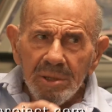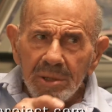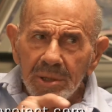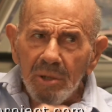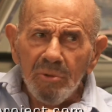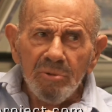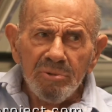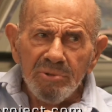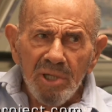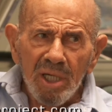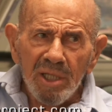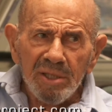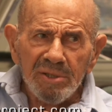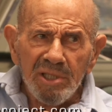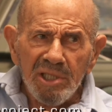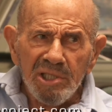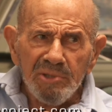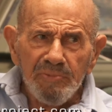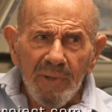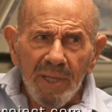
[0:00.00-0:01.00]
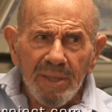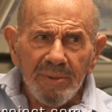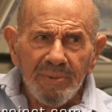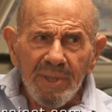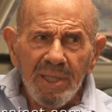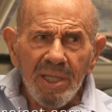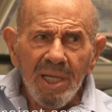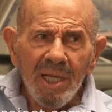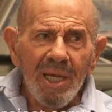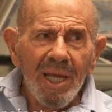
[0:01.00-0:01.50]
no Chinese
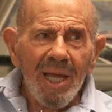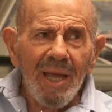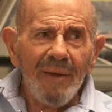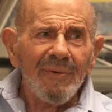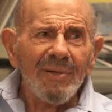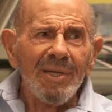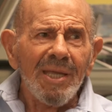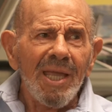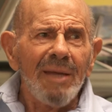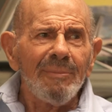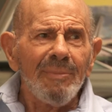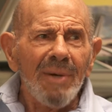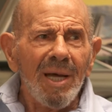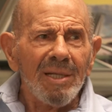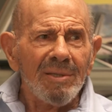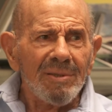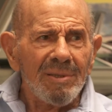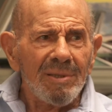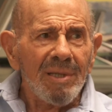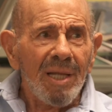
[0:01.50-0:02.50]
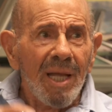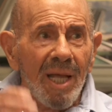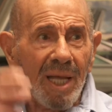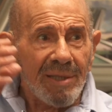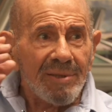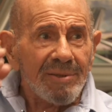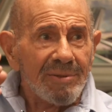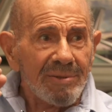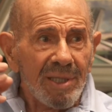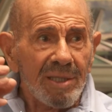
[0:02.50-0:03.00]
baby ever came out
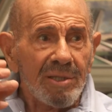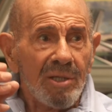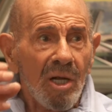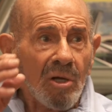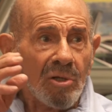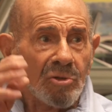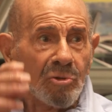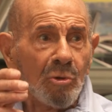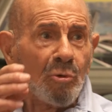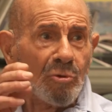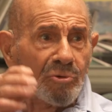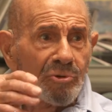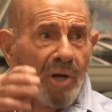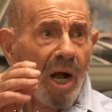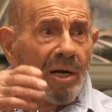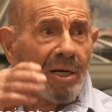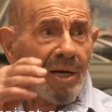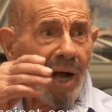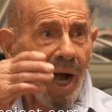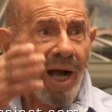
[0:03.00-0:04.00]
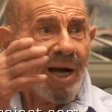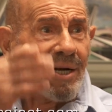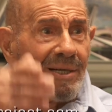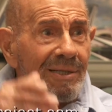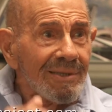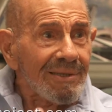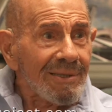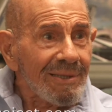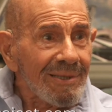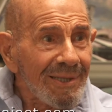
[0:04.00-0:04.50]
and said, Su Tong Hung.
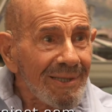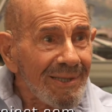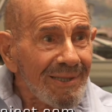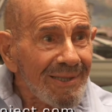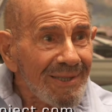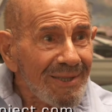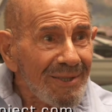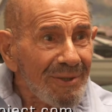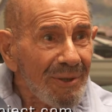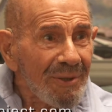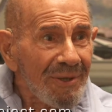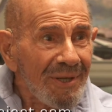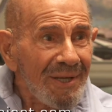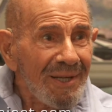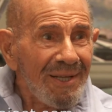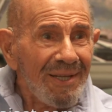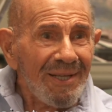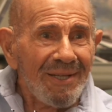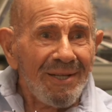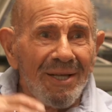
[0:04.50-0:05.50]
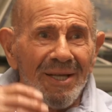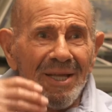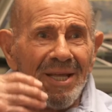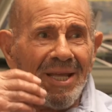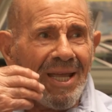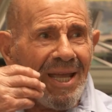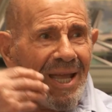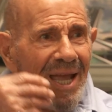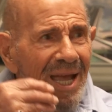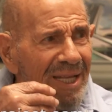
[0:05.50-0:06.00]
No,
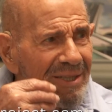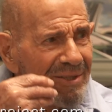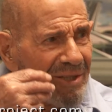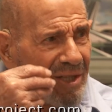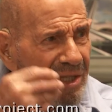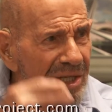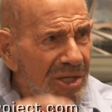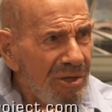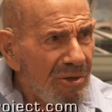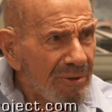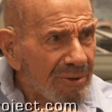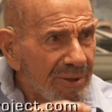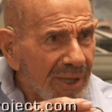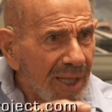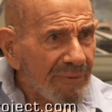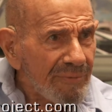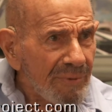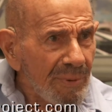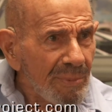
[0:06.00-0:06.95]
he had to hear that